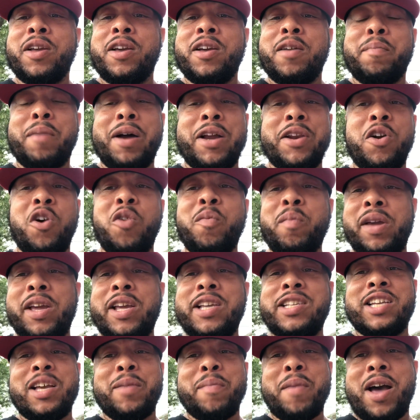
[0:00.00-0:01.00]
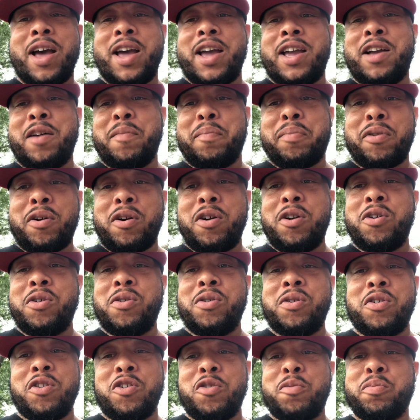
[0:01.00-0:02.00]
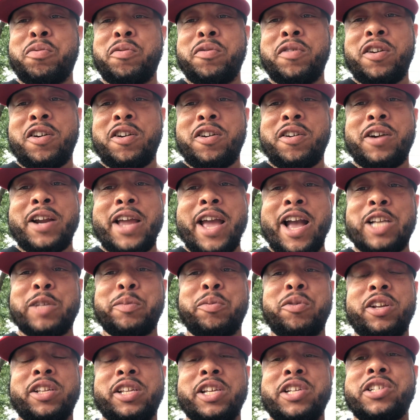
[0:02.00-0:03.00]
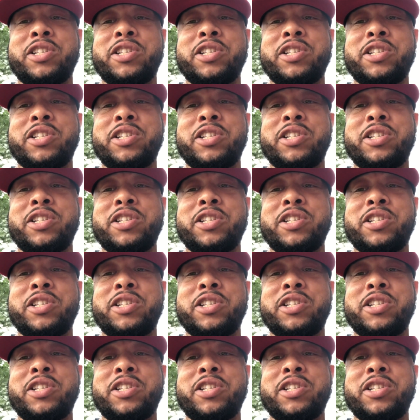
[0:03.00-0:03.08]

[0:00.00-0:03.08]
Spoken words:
by no means am I a pro or expert at this